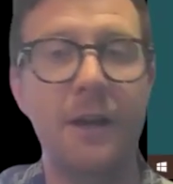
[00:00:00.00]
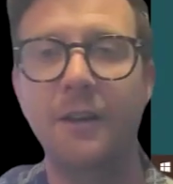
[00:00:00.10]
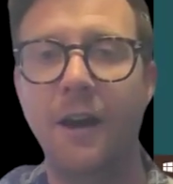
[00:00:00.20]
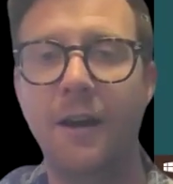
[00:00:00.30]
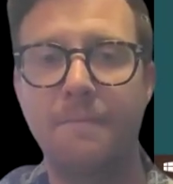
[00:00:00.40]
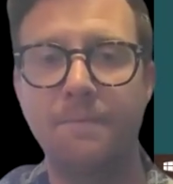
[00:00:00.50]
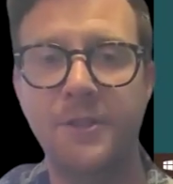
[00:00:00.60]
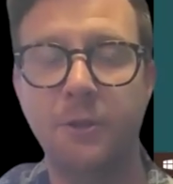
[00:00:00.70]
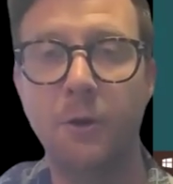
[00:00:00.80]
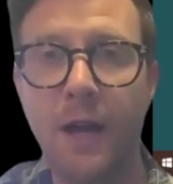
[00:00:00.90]

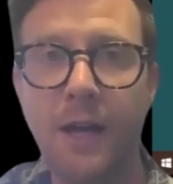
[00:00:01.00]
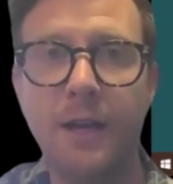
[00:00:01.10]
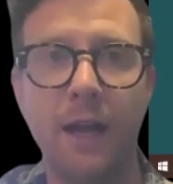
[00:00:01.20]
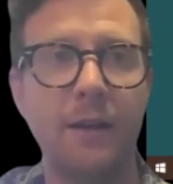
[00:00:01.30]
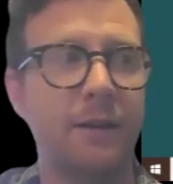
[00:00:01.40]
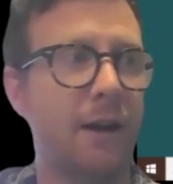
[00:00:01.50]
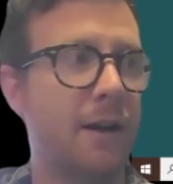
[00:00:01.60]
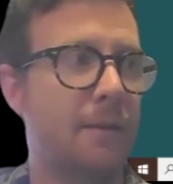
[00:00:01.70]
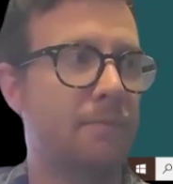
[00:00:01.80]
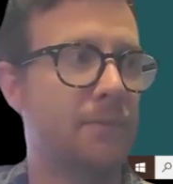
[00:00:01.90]
So go ahead
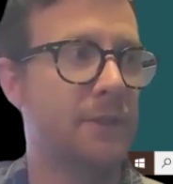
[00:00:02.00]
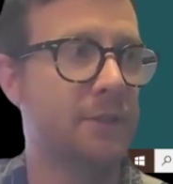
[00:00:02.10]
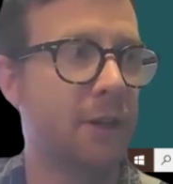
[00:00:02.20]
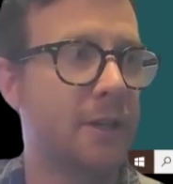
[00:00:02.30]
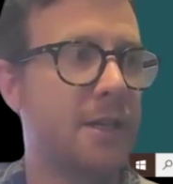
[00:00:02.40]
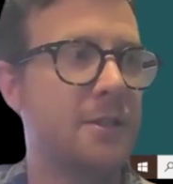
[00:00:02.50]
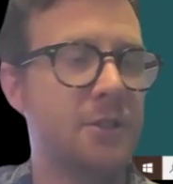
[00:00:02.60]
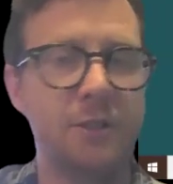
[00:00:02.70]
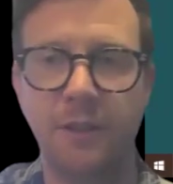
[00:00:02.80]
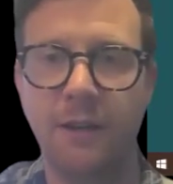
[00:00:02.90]
and start in
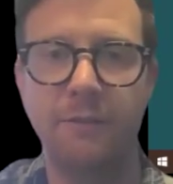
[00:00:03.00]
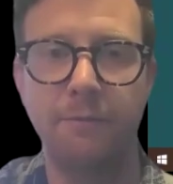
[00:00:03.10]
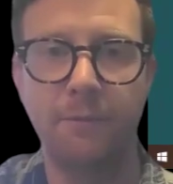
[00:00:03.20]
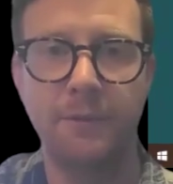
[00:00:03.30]
just kind of